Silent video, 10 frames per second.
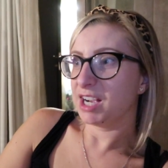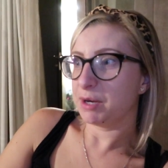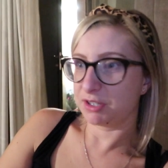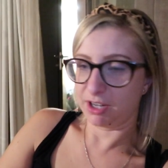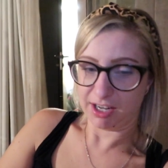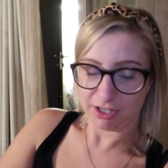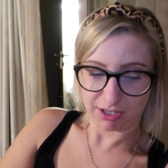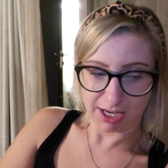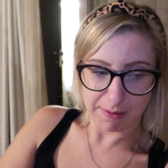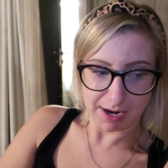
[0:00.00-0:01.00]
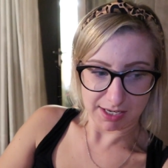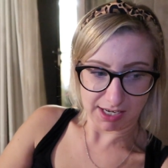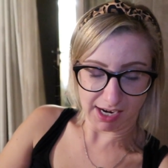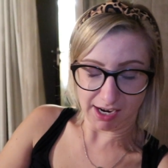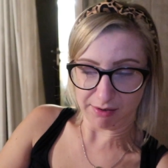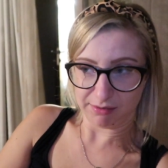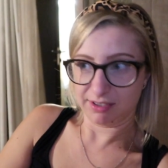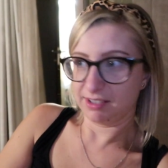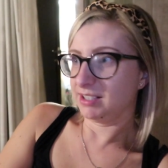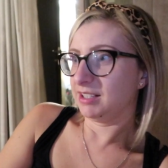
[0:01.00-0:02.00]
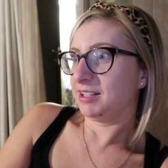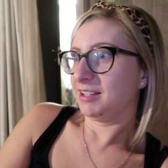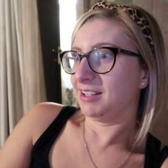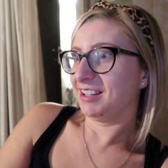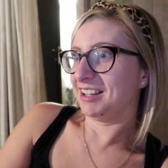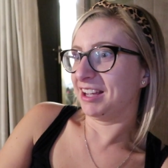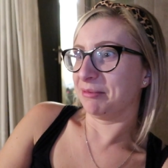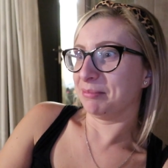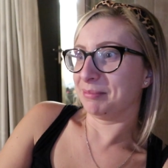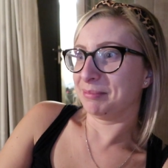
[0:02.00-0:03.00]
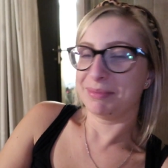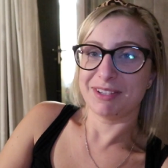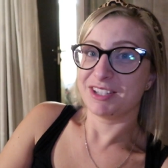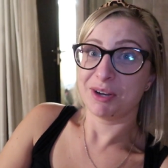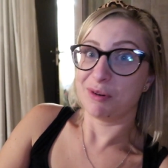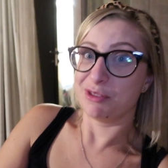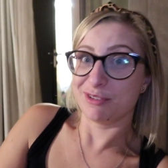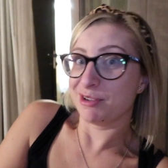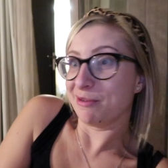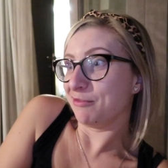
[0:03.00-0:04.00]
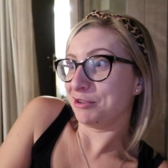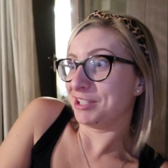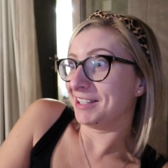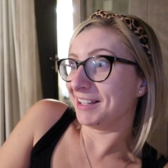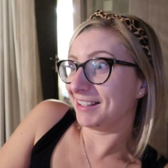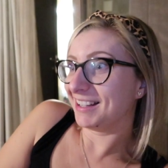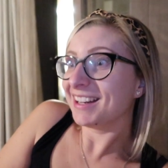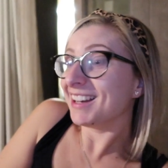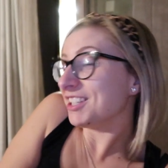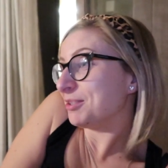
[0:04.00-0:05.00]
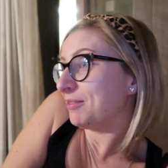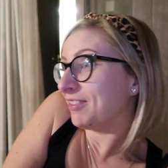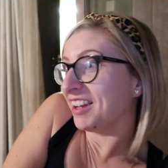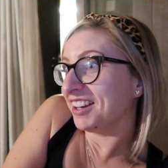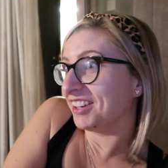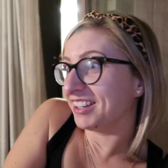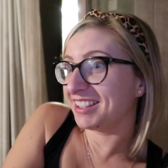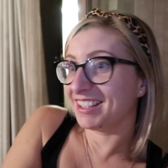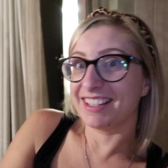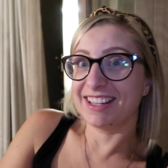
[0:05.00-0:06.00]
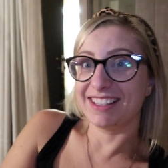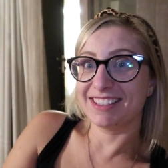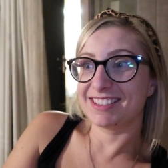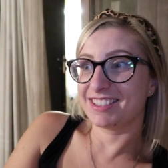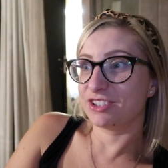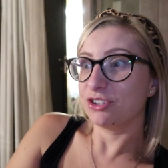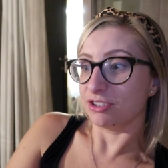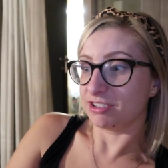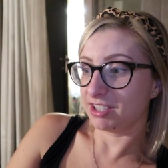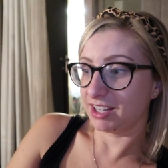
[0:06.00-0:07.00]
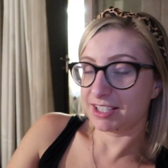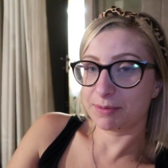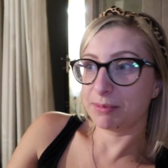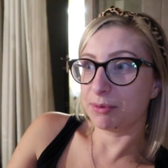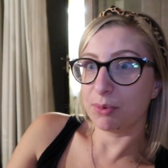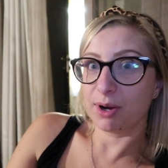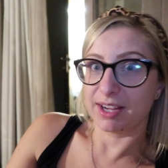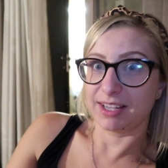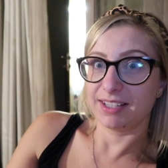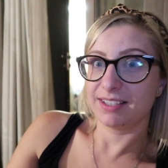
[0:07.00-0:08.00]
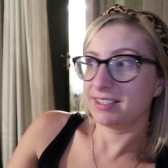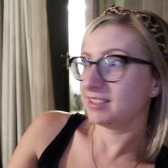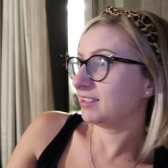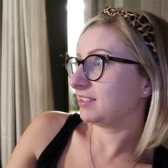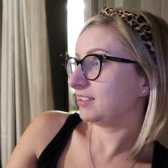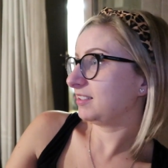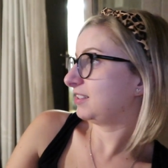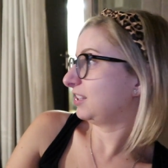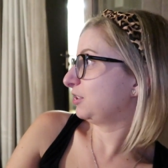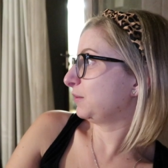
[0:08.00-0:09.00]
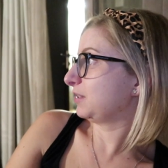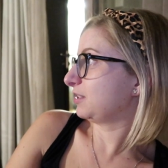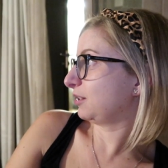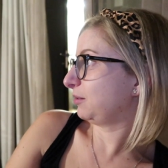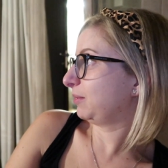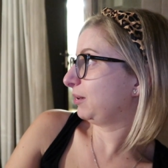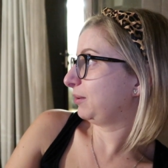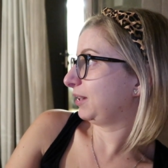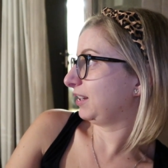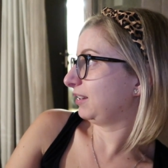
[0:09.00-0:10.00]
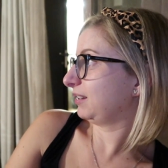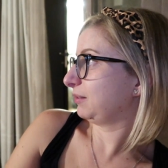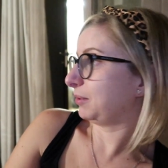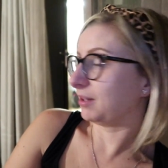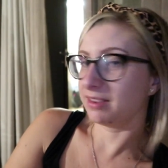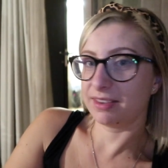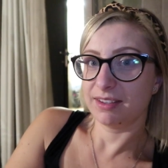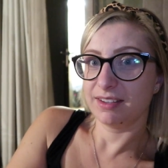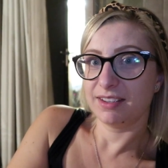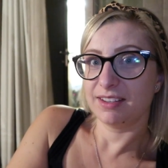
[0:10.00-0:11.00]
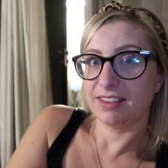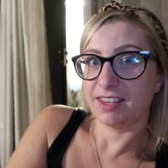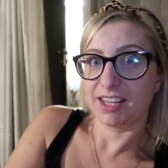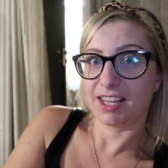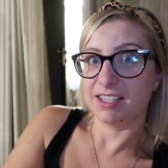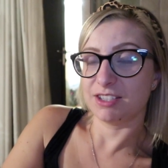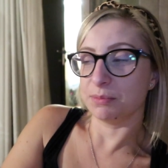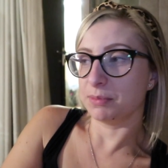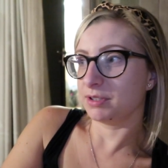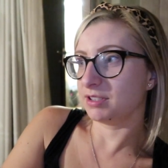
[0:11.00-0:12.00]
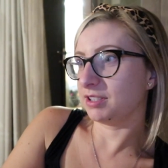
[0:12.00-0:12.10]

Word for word: I was yeah. kind of like, just keep your head down. um, but there's no, there's no avoiding it. And uh, to be fair, like it, it's good. Like it's probably why they're doing so well here yeah. with their case numbers.